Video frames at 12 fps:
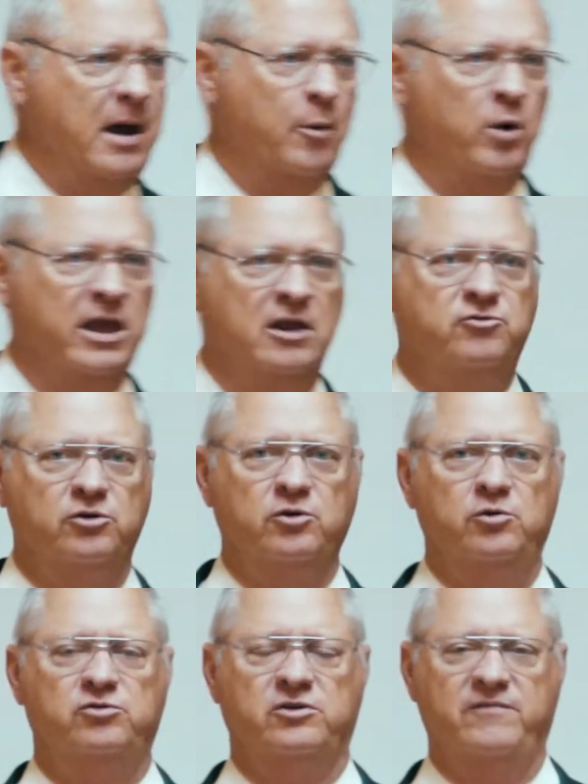I want to
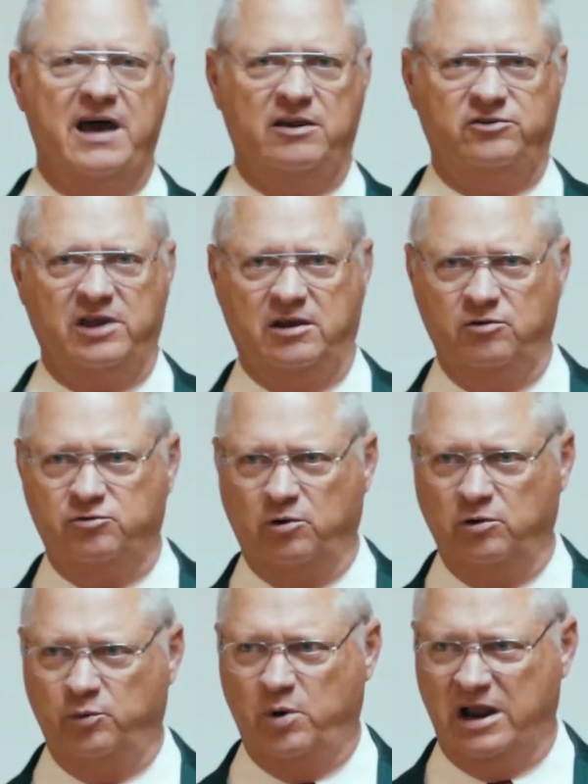introduce Nevada State
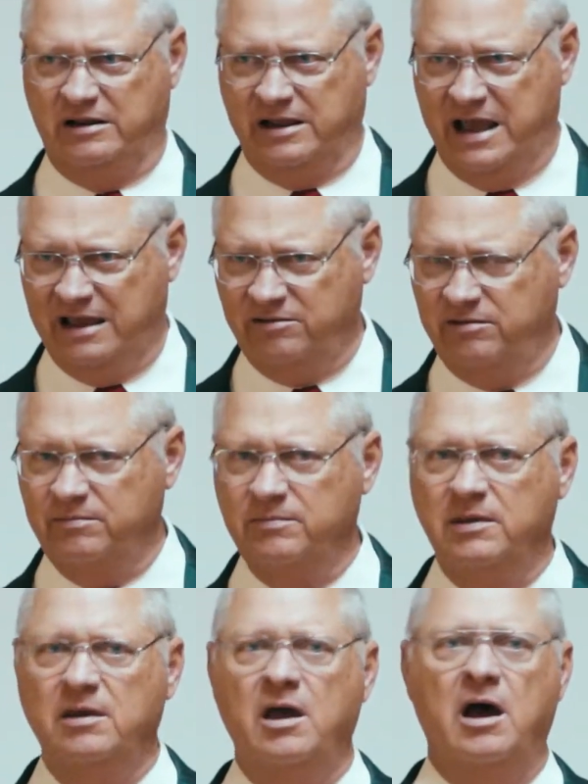Controller Ron Knecht
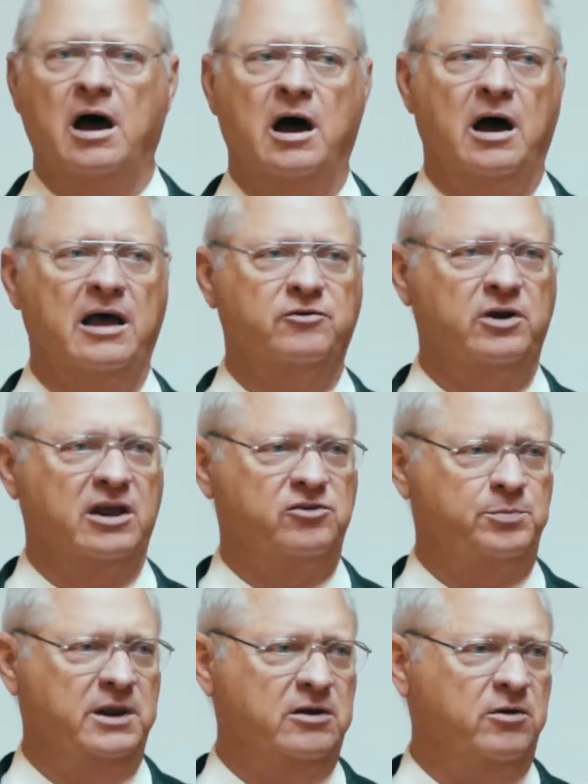as our next
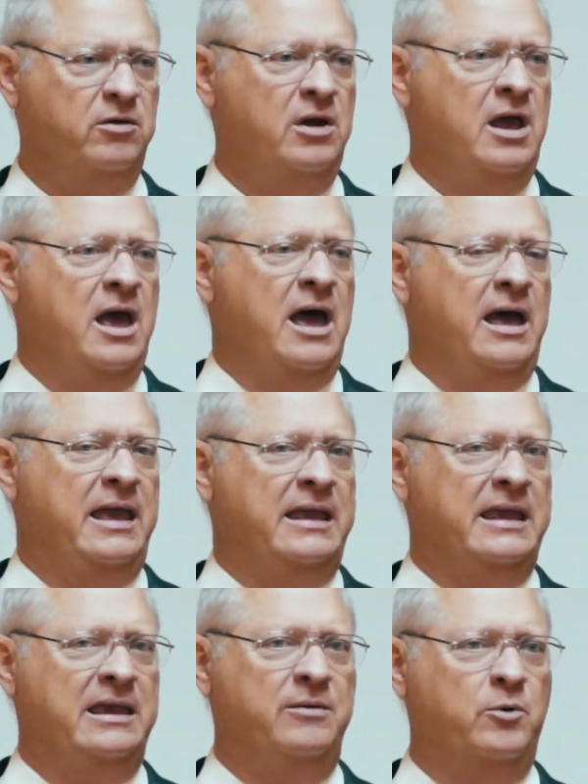speaker.
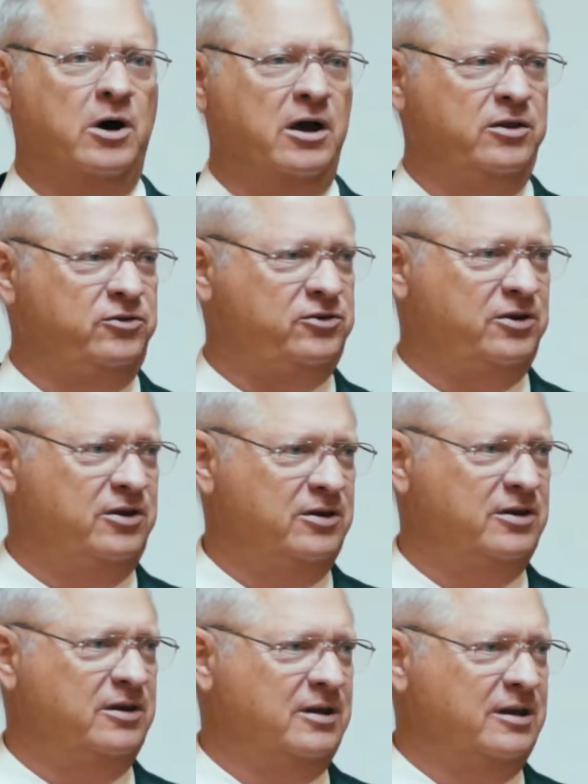He was,
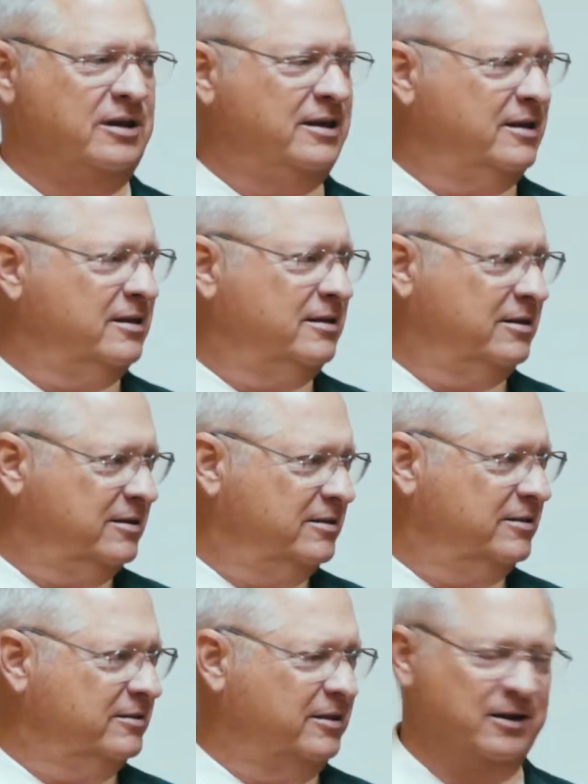
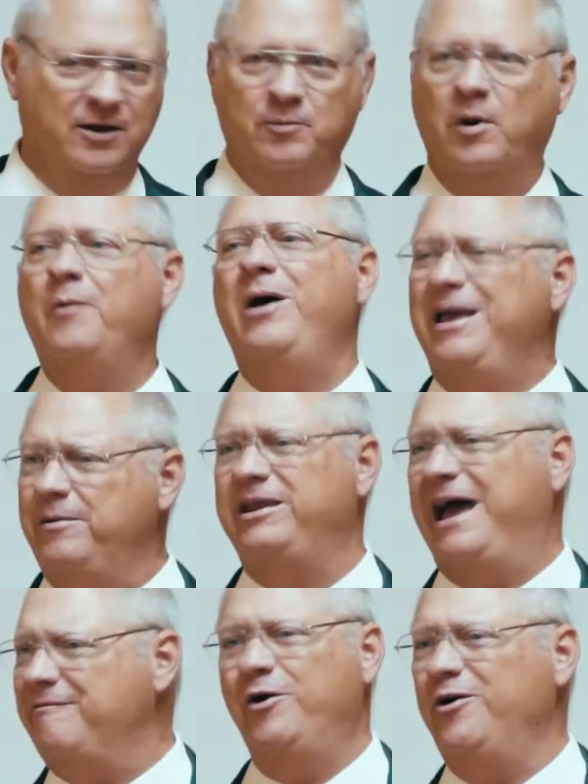wait,
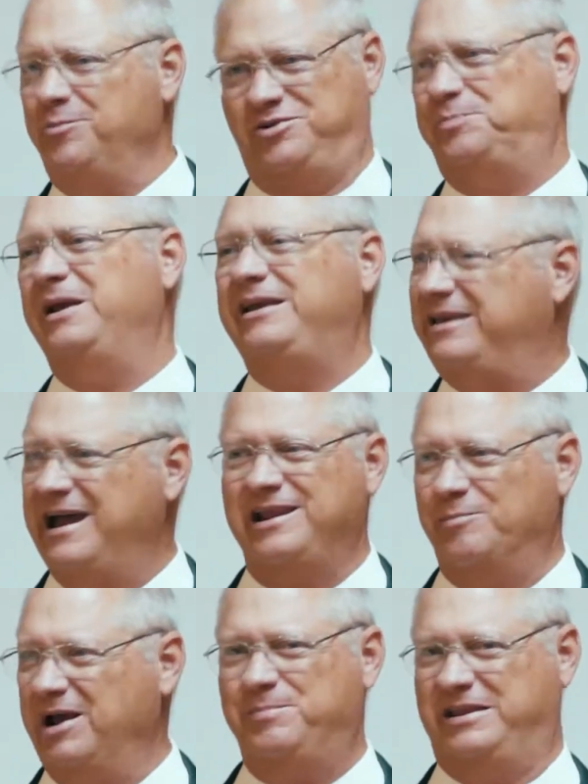you haven't heard him speak yet.
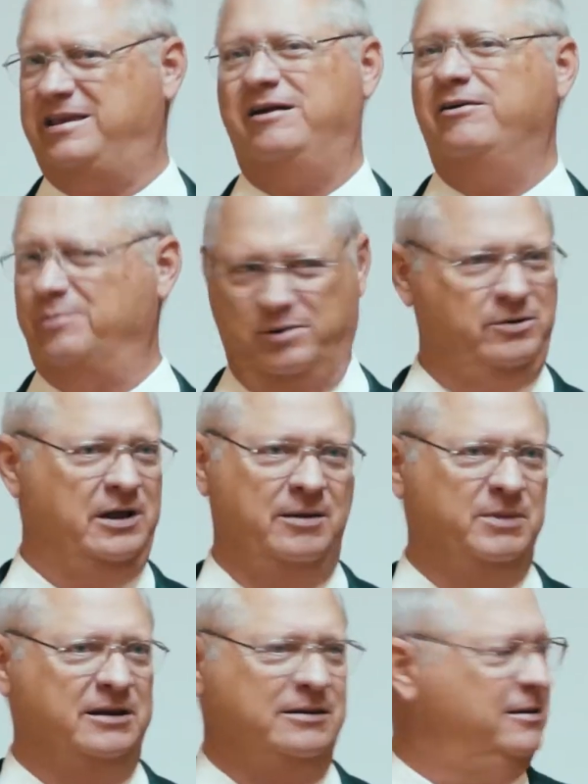He might be terrible. I
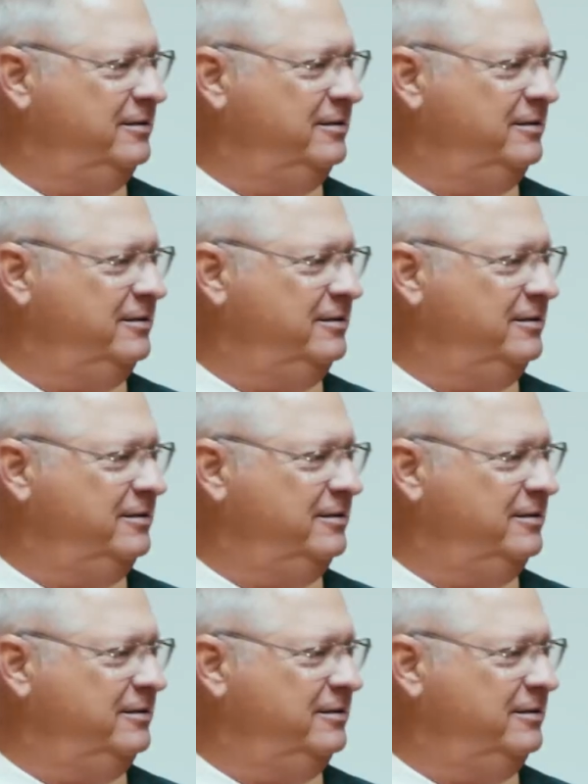mean,